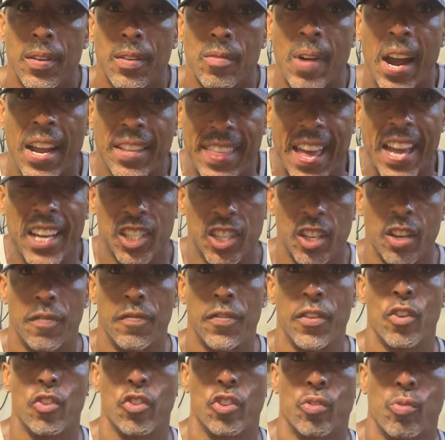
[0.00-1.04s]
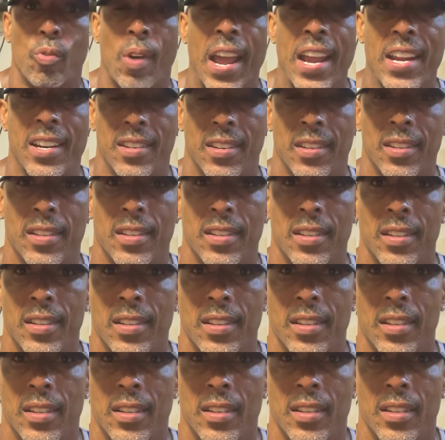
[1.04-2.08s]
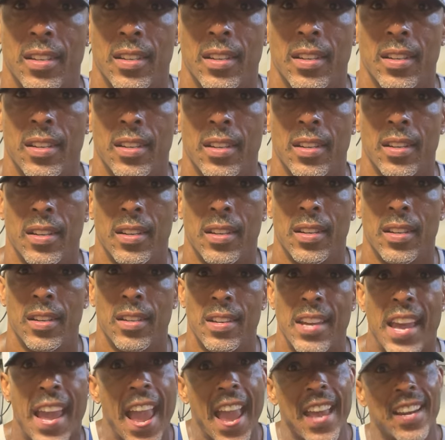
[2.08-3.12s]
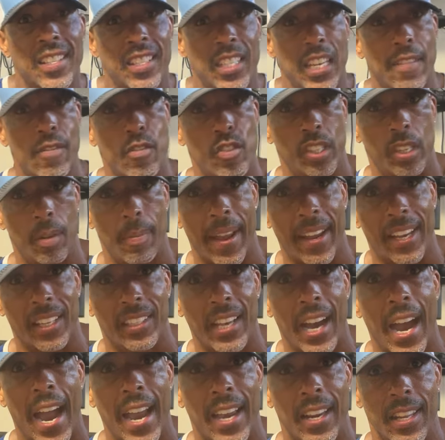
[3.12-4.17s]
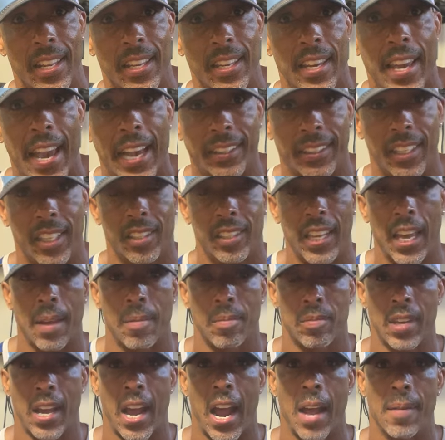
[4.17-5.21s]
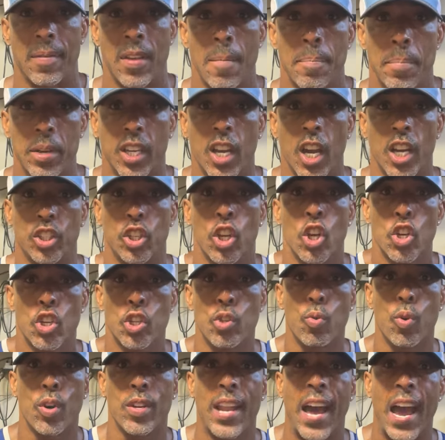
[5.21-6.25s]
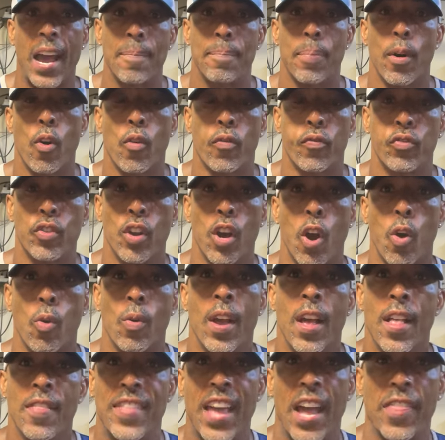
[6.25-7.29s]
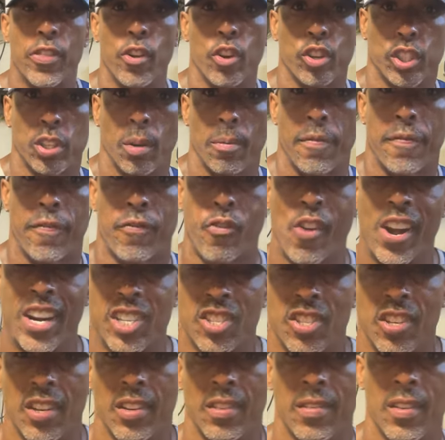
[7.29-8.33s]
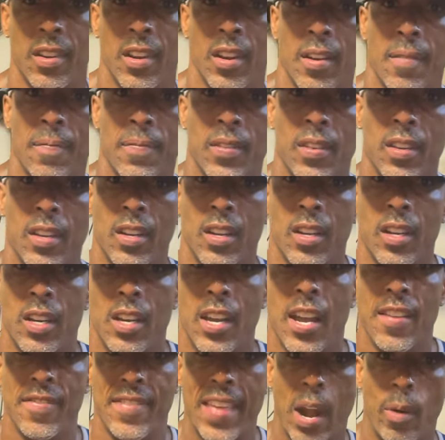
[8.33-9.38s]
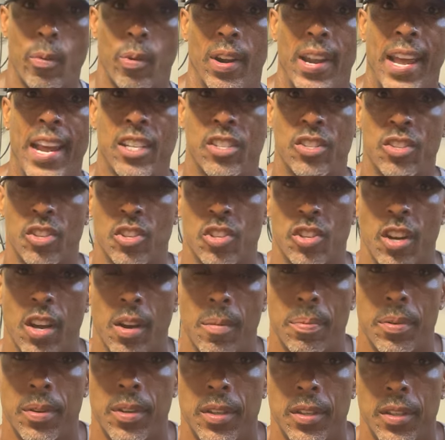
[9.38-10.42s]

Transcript: Right? That should feel great. And give you some anxiety at the same time, because you and I both know that there's some friction in that relationship,